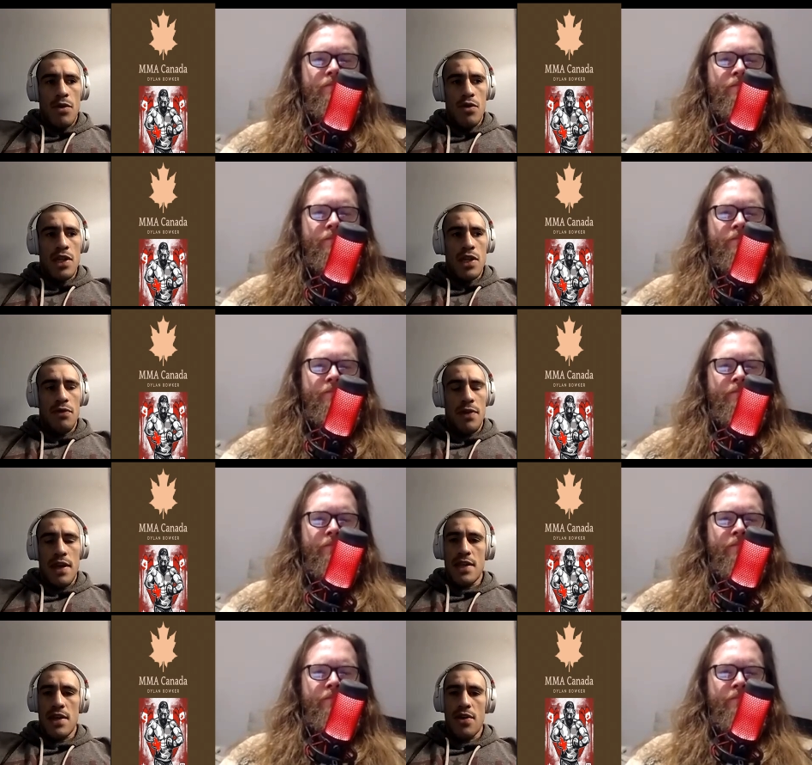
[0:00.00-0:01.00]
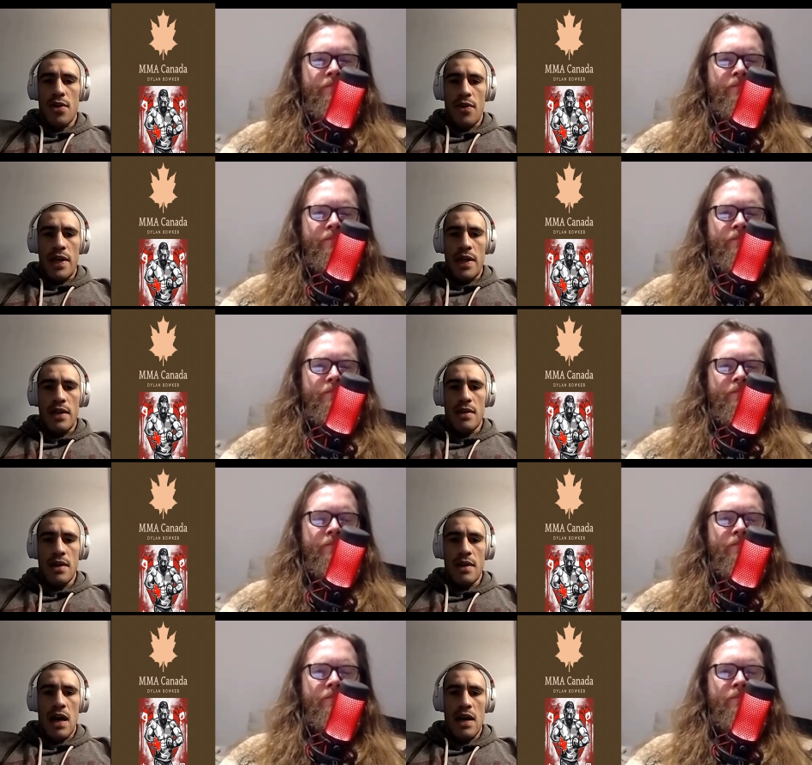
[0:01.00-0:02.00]
Speaker 1: just how things are going,
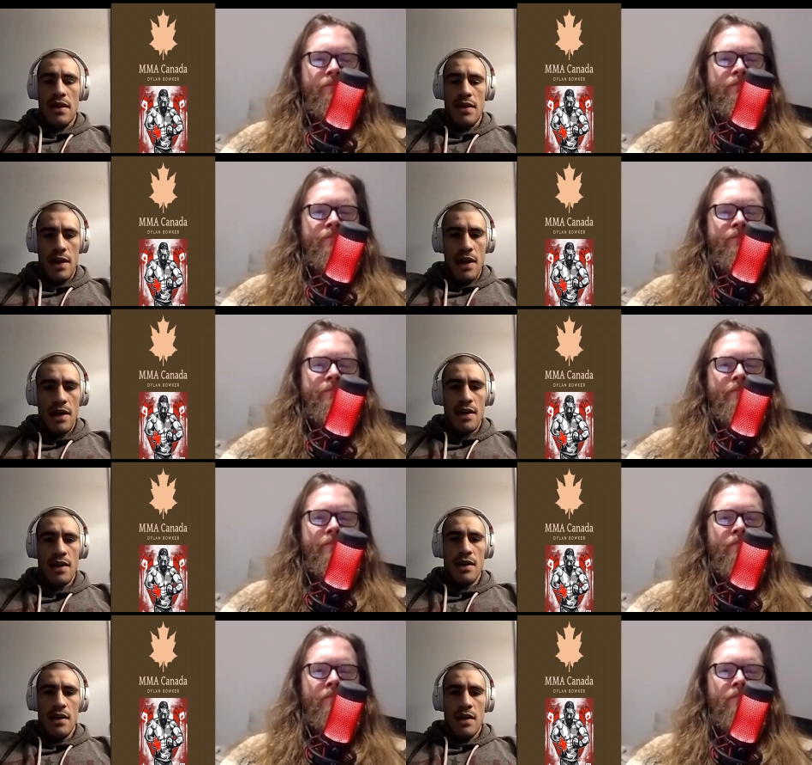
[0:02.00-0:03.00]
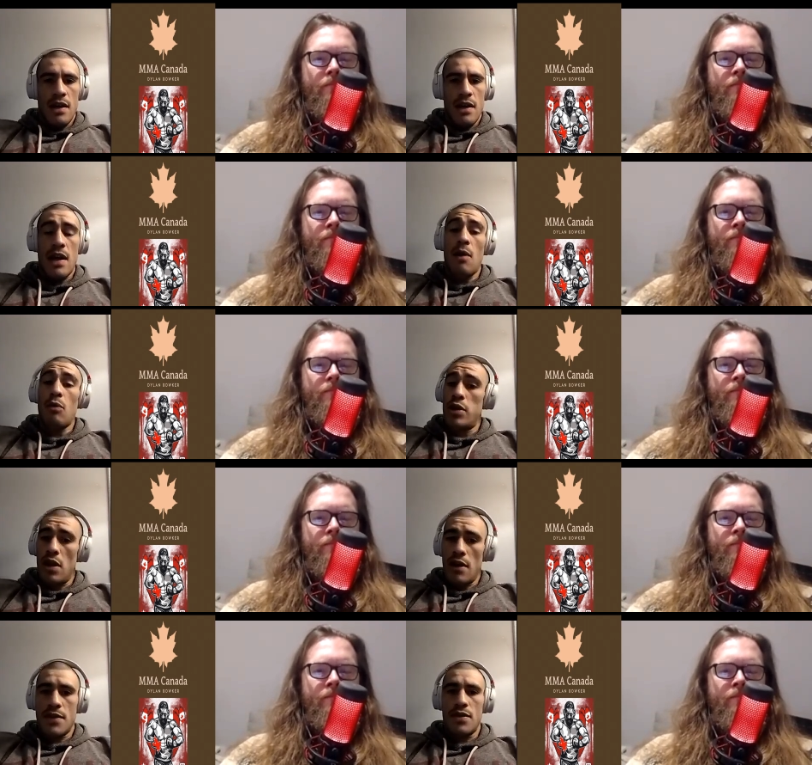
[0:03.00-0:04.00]
I think, and I would
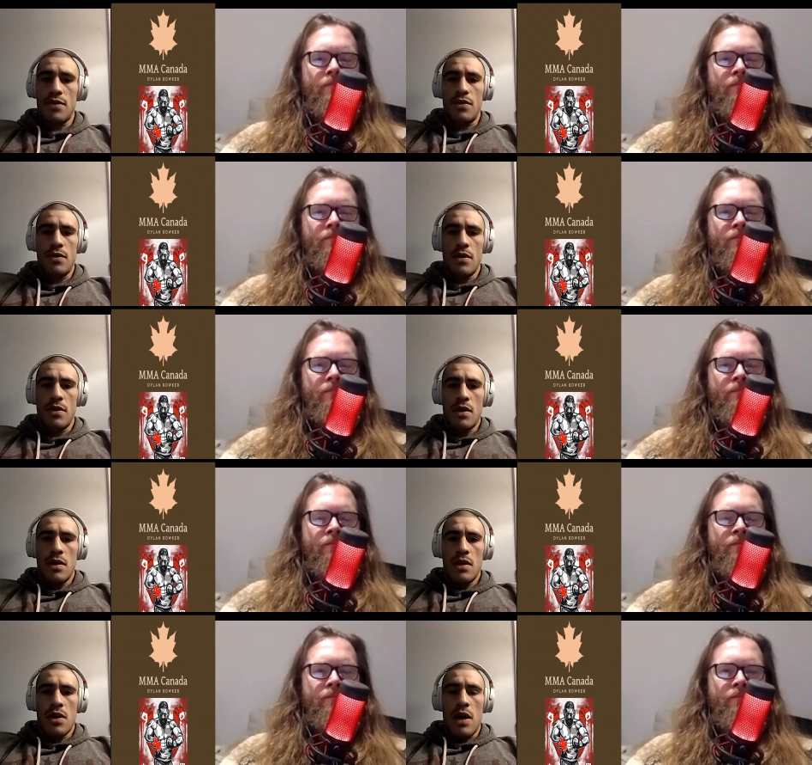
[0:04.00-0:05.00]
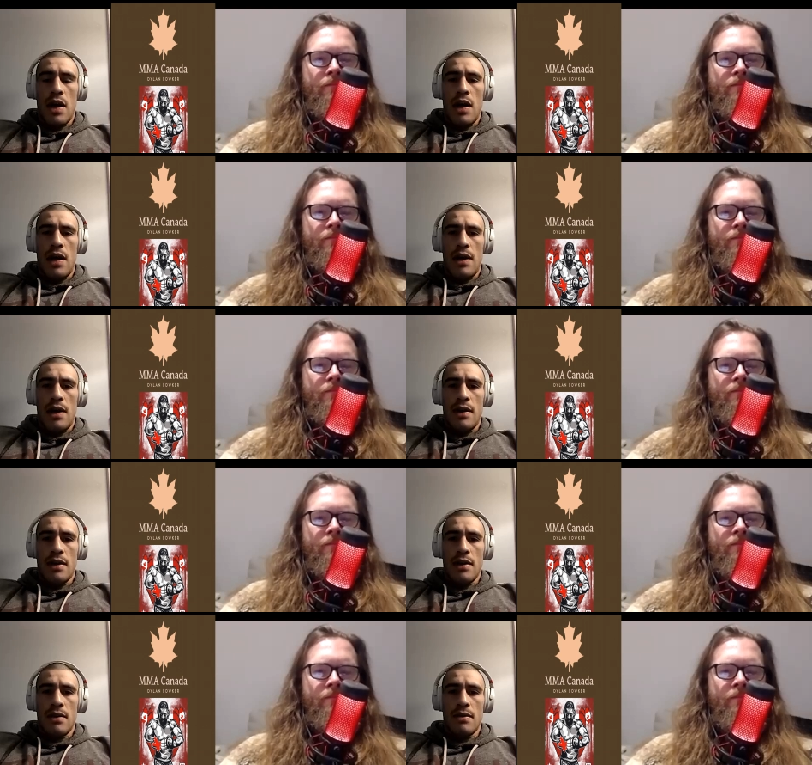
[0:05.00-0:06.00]
love to uh,
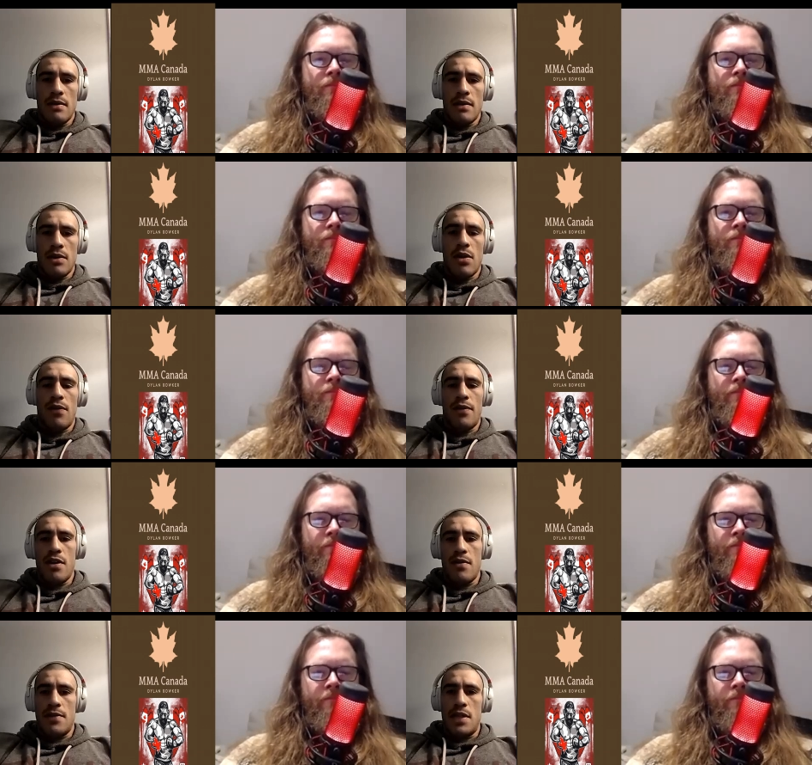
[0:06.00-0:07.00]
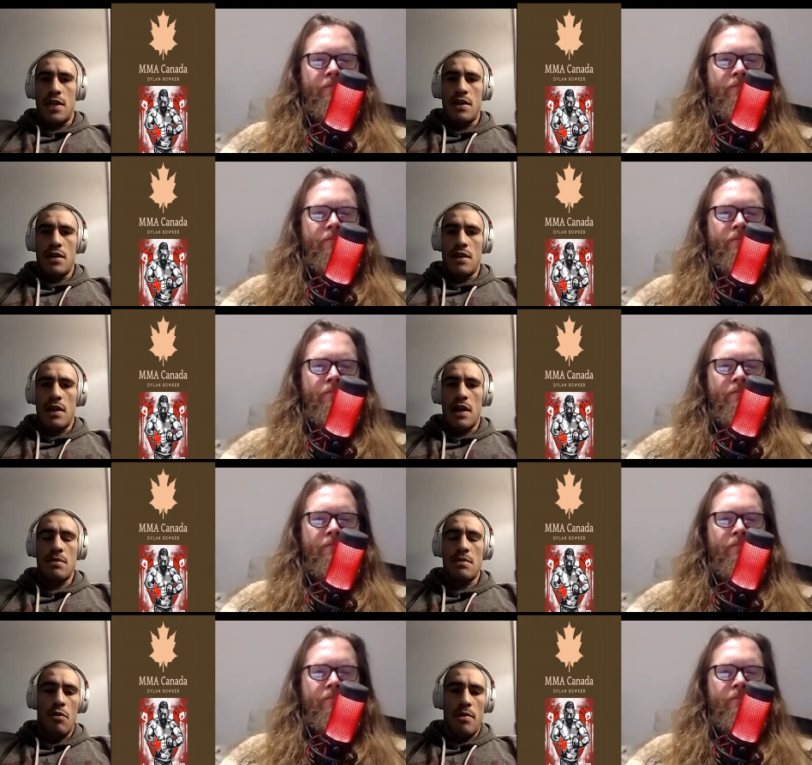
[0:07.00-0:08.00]
go for the UFC
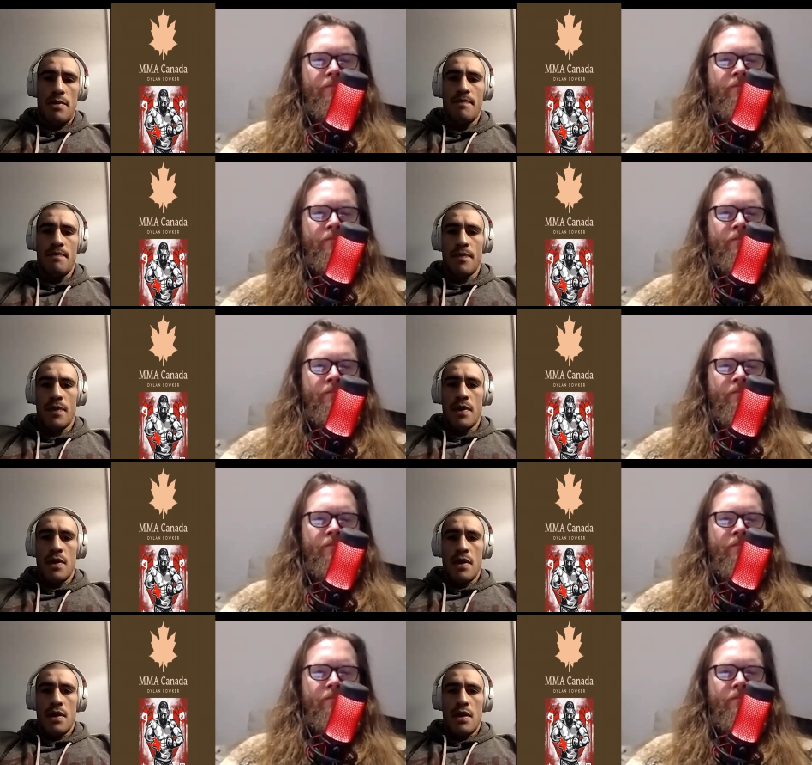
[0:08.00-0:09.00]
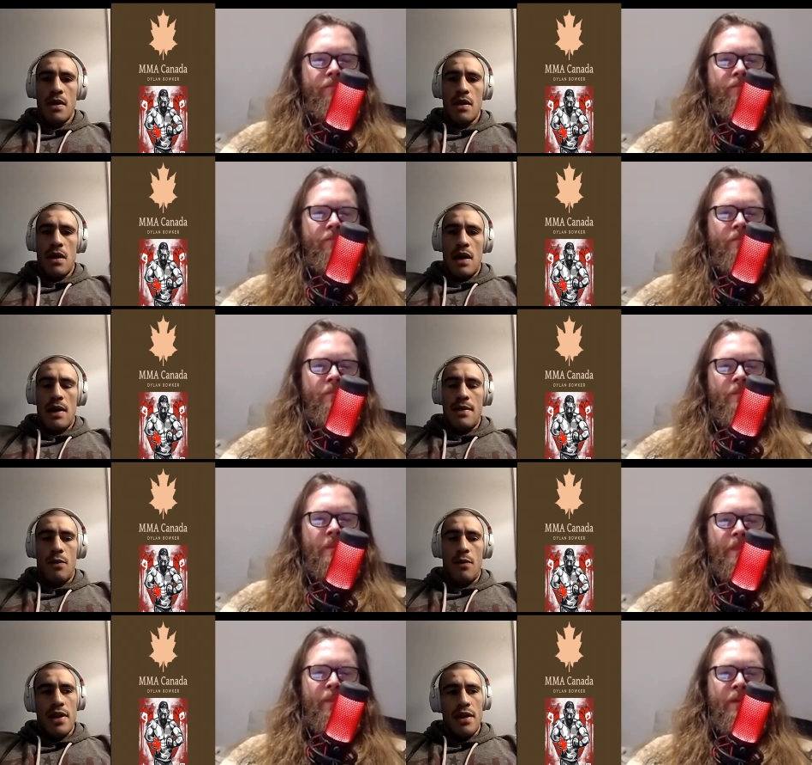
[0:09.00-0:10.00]
at the moment uh,
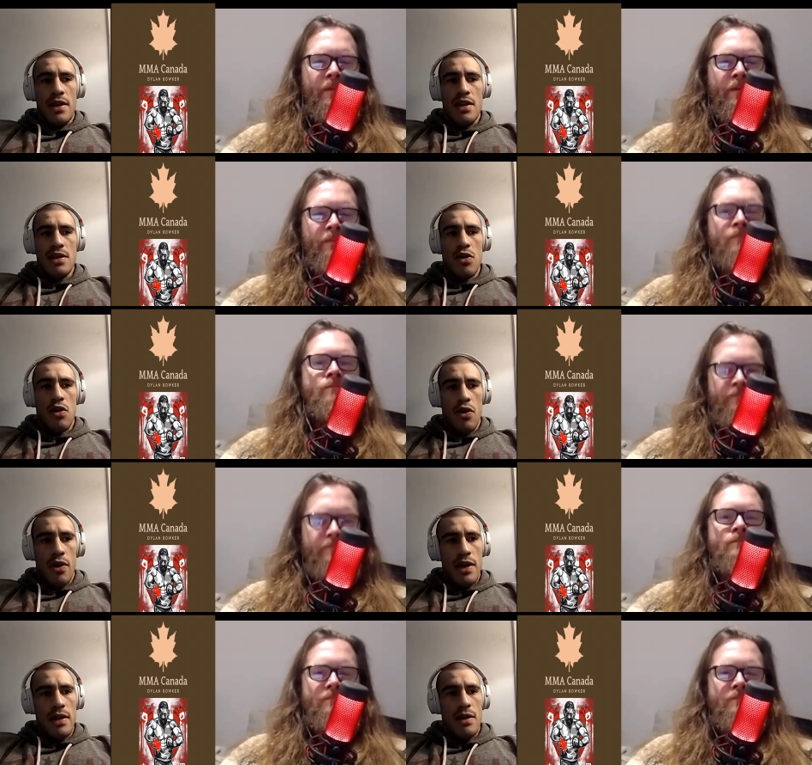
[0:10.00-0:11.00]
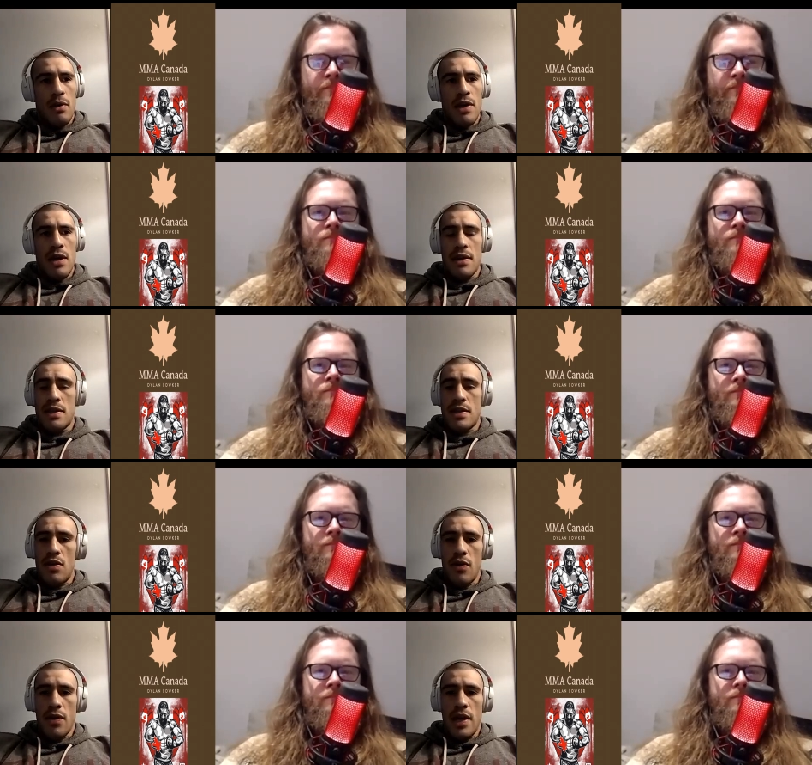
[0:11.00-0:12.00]
the way that things are going, the way that things are
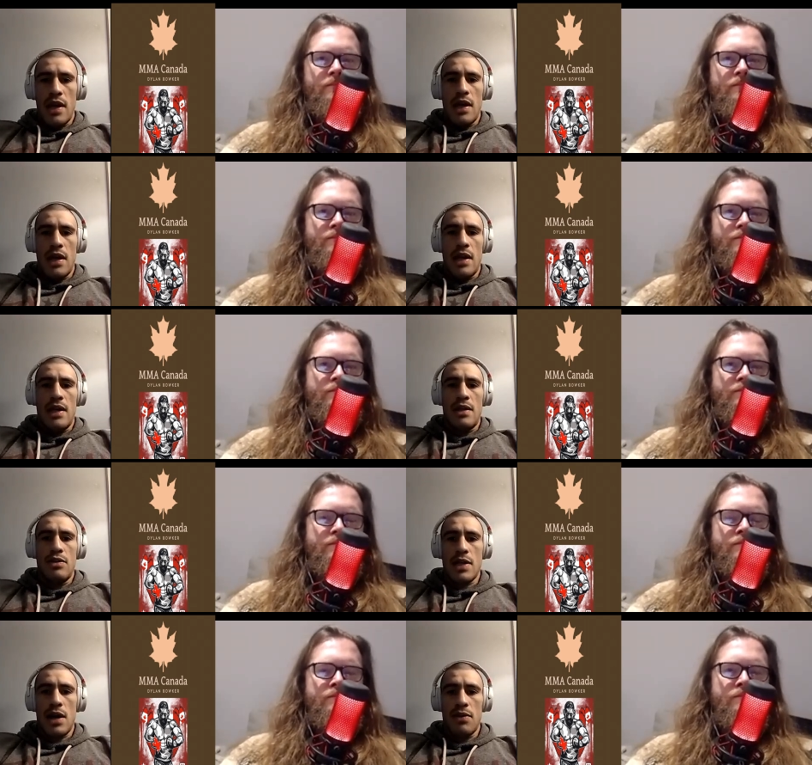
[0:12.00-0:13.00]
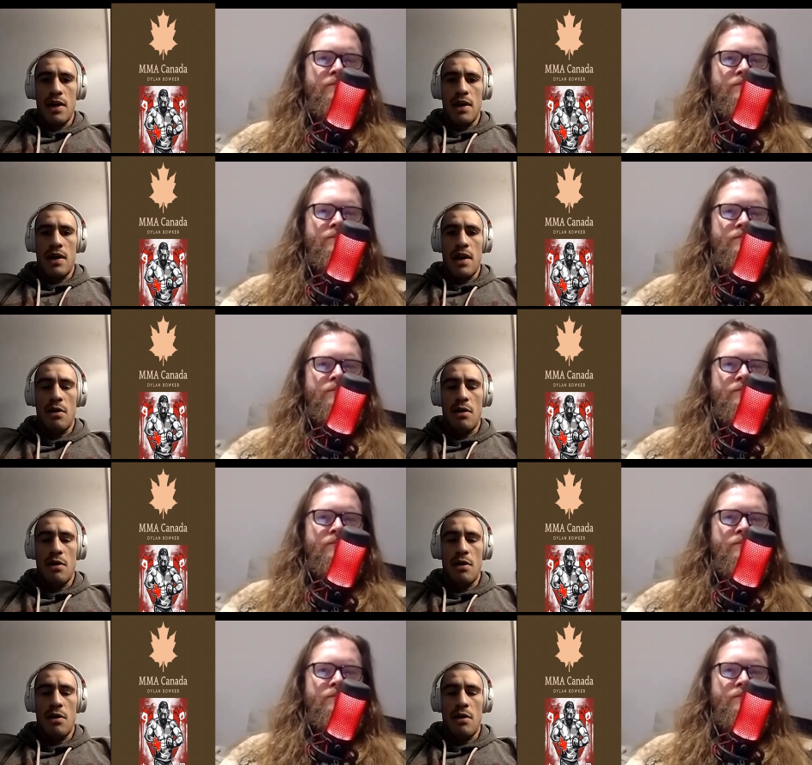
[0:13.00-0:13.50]
looking, and just how the